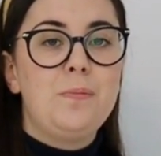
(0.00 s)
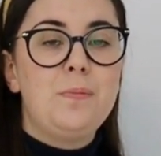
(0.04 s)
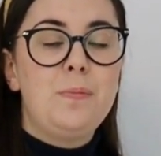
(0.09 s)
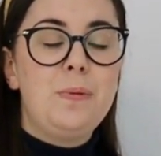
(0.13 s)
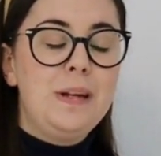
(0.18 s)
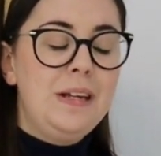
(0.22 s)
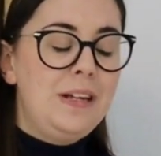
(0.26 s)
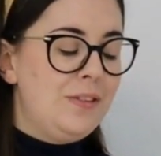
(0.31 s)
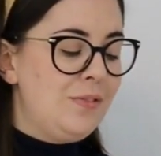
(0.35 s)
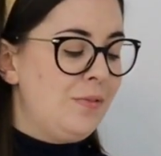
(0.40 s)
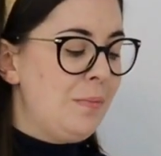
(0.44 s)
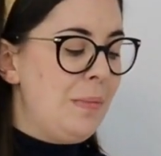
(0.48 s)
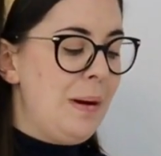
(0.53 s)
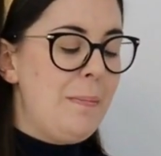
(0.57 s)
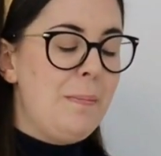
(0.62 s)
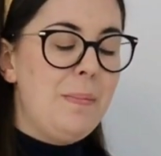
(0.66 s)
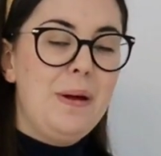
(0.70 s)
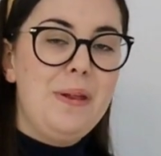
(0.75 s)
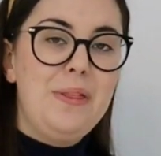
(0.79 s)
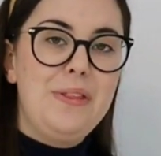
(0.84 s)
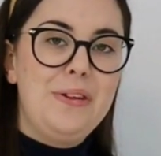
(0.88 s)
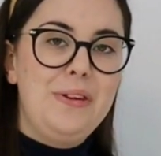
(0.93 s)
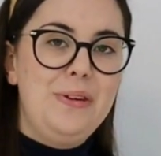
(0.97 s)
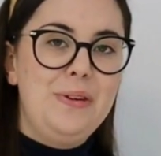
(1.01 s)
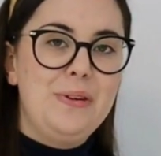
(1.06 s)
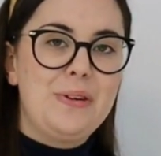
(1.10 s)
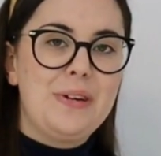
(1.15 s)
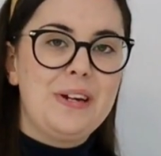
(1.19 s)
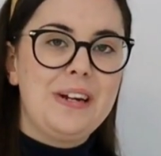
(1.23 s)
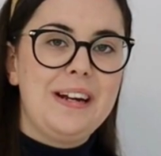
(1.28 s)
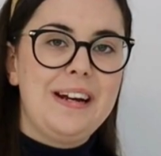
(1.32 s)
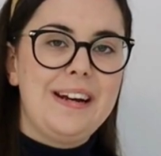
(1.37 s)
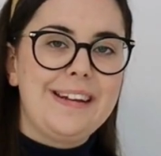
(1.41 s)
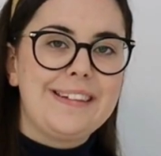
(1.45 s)
Please remember that you
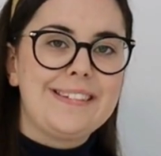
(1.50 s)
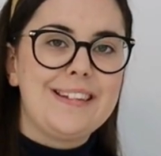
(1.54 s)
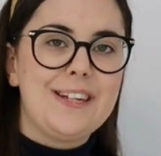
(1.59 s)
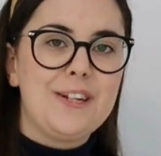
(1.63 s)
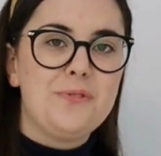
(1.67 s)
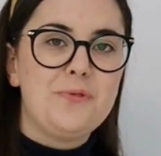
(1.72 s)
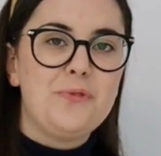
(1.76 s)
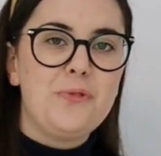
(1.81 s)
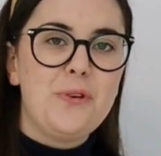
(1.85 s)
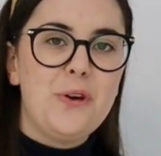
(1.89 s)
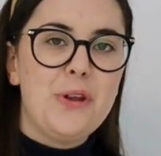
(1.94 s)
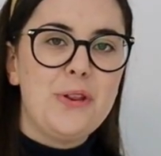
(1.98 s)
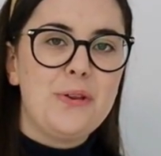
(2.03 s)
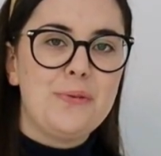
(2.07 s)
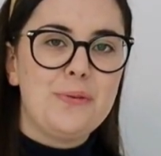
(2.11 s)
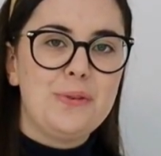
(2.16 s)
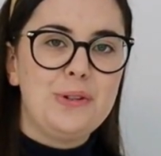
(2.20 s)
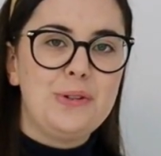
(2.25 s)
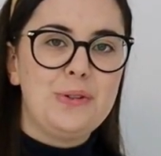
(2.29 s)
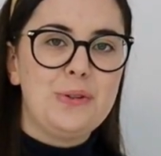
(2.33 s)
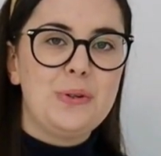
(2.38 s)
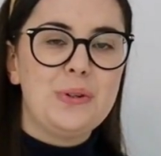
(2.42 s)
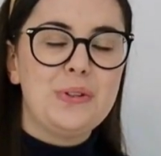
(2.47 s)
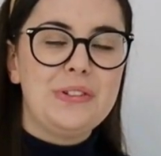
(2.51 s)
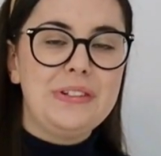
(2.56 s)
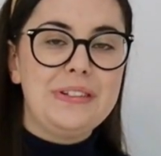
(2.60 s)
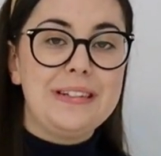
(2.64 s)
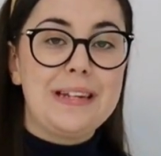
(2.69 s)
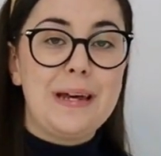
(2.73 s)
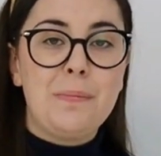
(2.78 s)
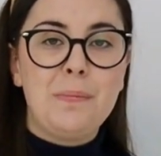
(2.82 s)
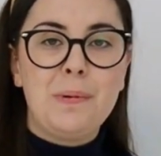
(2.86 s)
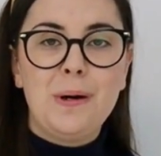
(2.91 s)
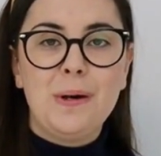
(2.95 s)
can access further
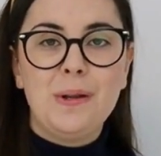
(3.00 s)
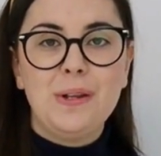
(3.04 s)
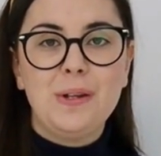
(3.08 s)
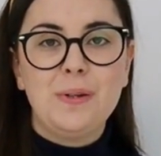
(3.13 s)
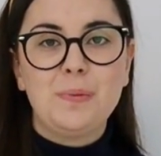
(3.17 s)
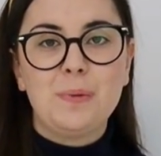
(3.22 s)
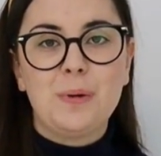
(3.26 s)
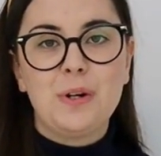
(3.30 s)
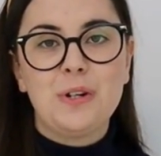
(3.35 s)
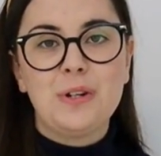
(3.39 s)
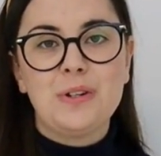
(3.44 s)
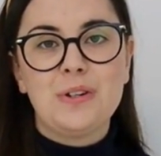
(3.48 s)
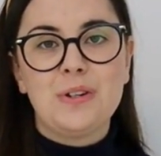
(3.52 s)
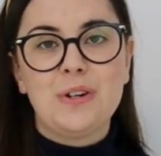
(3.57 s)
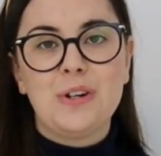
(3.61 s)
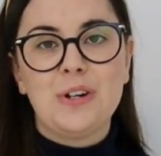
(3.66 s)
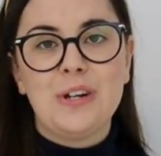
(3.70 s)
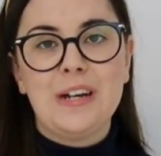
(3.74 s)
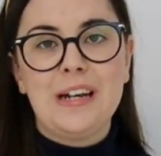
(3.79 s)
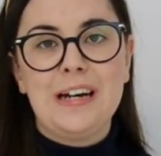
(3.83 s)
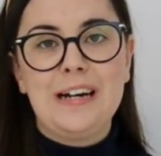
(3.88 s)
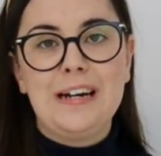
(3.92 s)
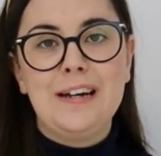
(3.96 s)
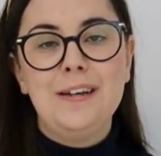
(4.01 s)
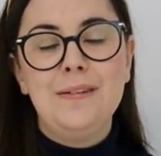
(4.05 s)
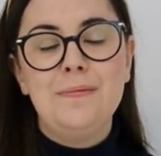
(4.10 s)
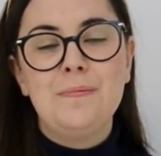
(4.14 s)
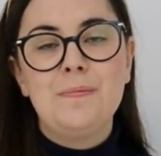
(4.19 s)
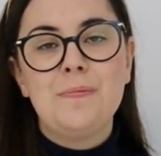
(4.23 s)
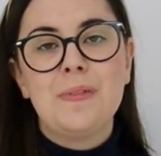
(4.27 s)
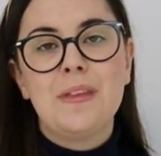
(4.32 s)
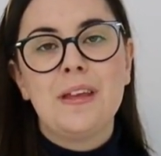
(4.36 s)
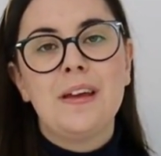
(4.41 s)
resources about this product online,